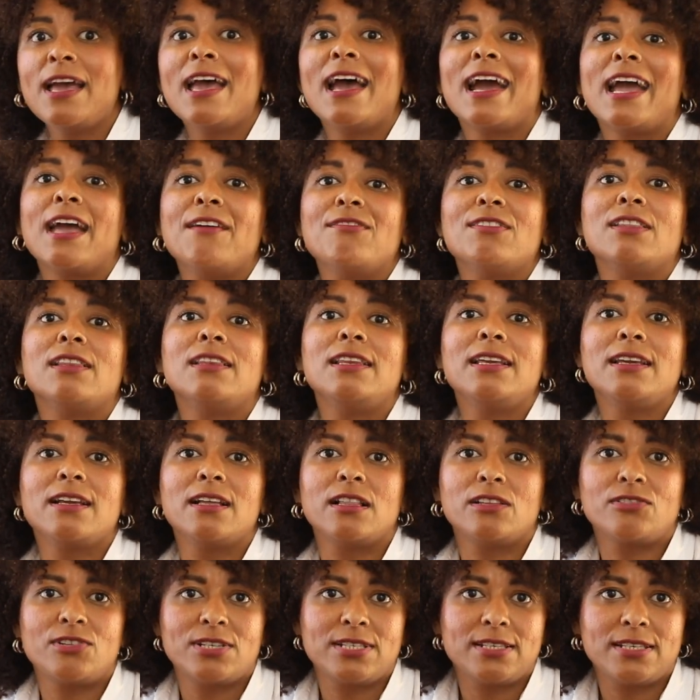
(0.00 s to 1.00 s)
having
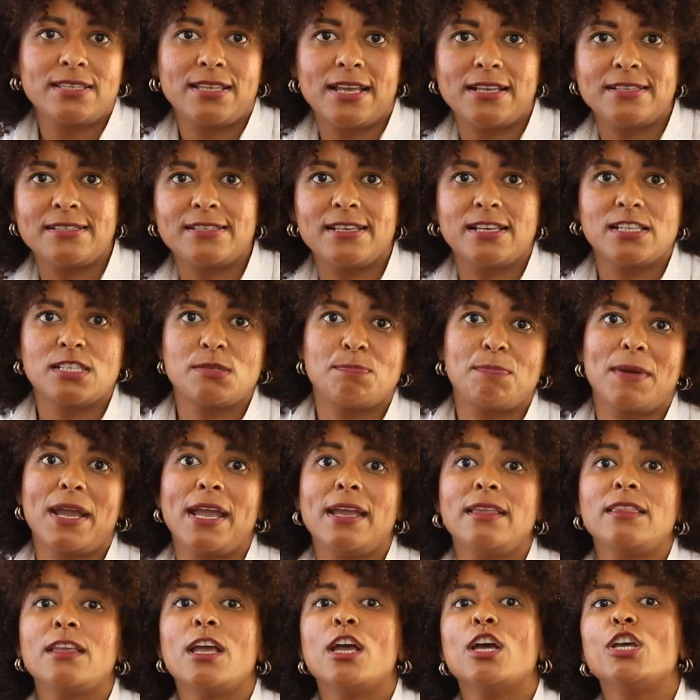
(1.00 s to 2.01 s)
legal residency in
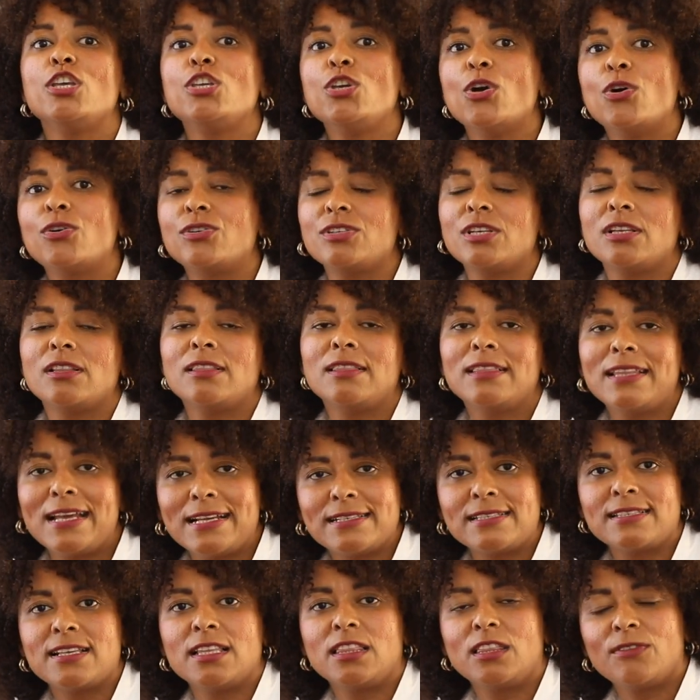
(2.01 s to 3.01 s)
Spain, earning
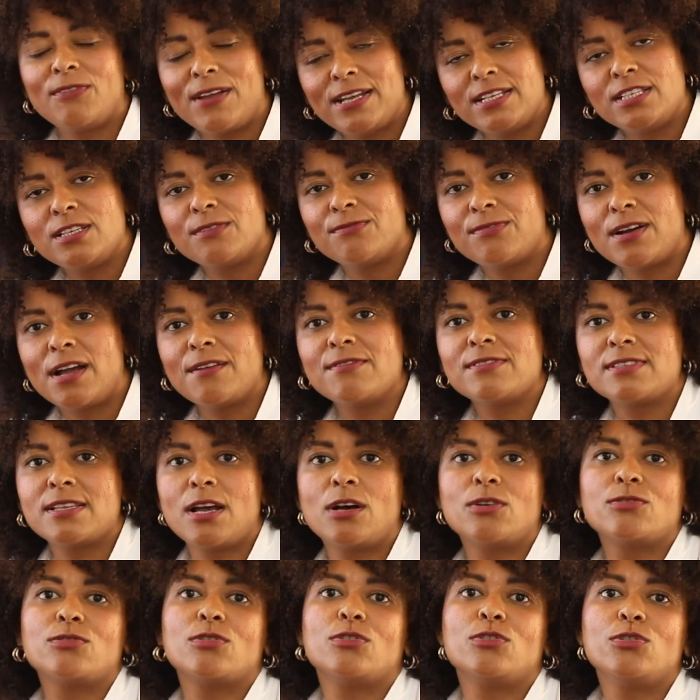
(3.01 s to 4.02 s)
less than
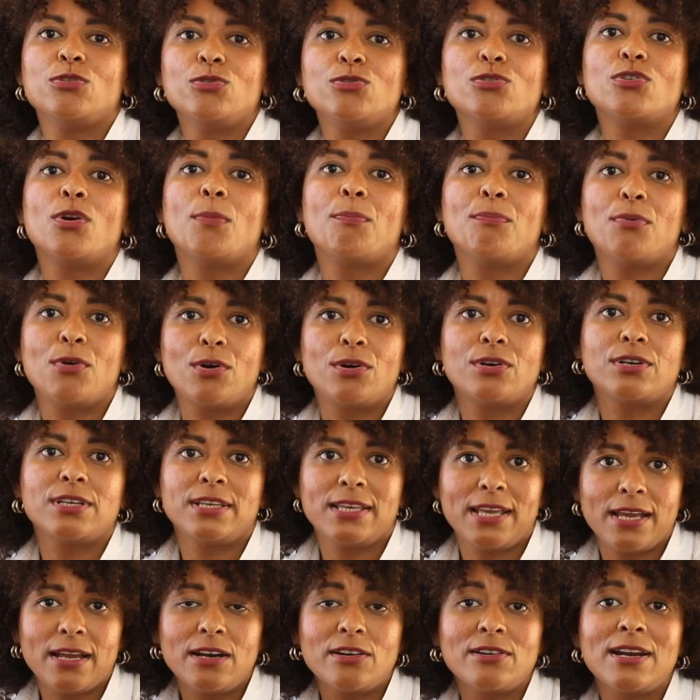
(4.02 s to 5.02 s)
€25,000 per
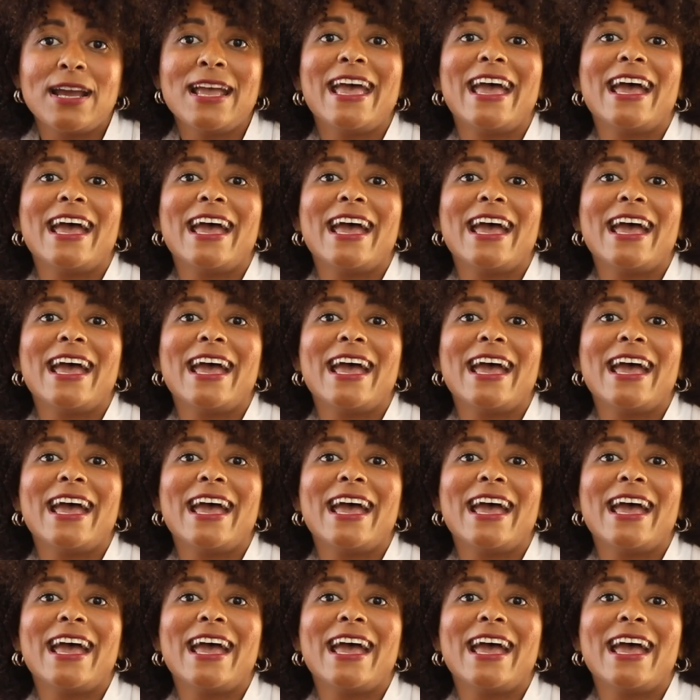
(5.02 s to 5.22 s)
year,